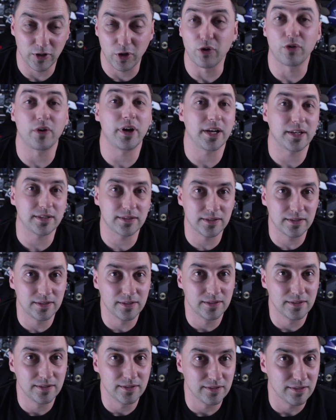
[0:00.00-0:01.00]
correct
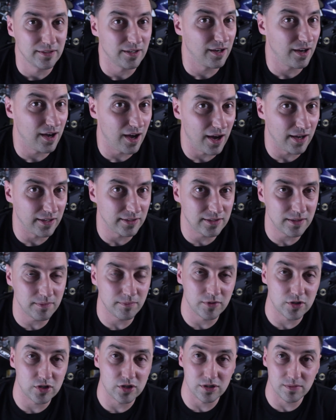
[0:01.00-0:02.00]

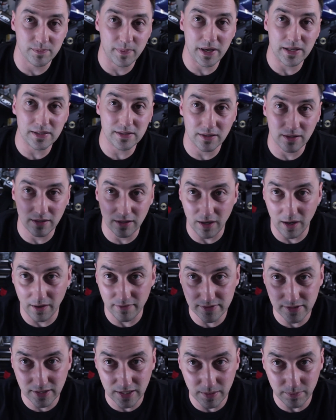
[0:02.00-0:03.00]
item, which is basically
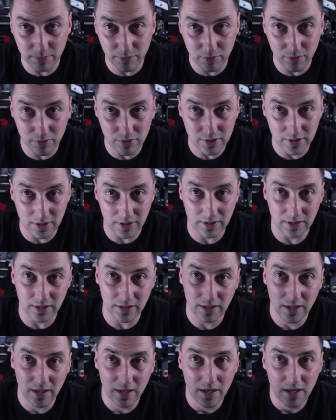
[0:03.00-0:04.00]
I've skipped using
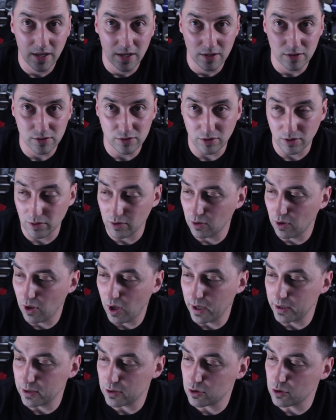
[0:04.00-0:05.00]
the sort of
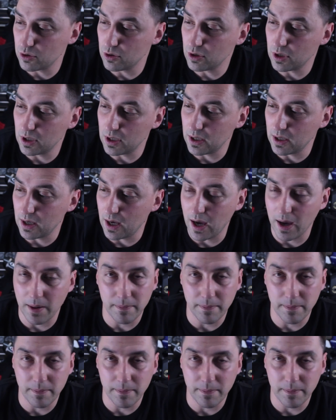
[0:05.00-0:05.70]
light duty